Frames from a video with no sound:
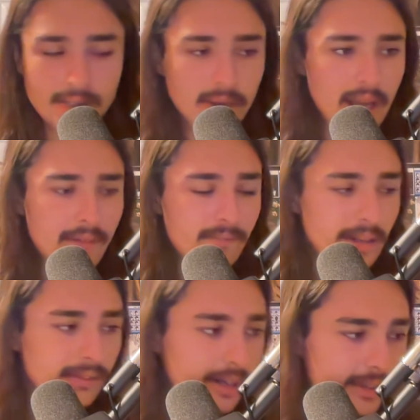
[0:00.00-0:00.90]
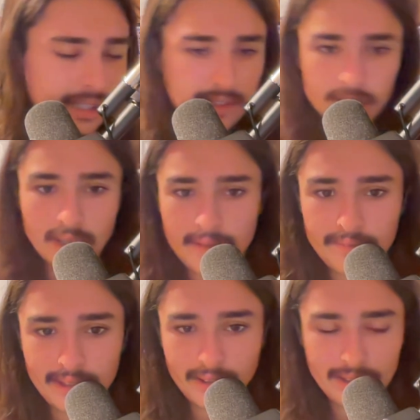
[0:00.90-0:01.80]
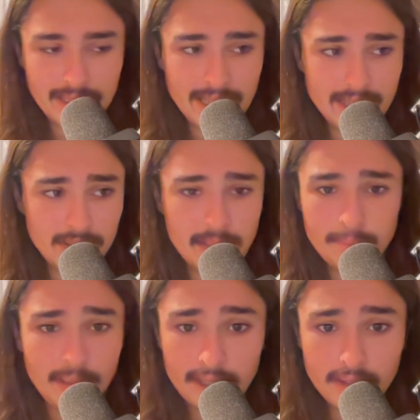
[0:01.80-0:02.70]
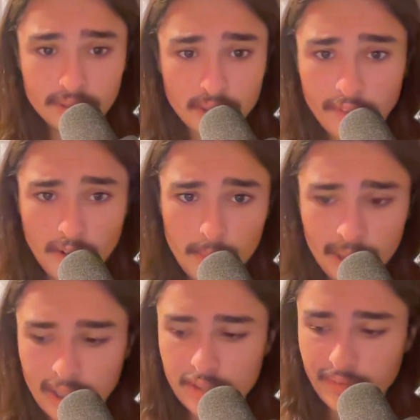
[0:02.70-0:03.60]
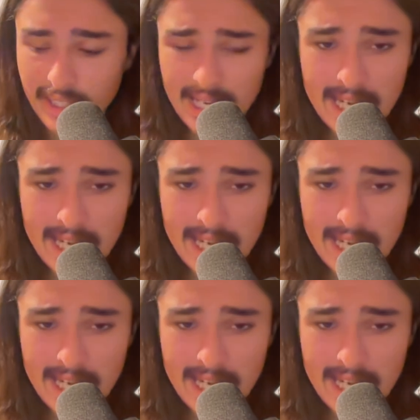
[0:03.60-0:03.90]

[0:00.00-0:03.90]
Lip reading: You can't figure out this, you can't figure out that. You keep beating yourself up because of it.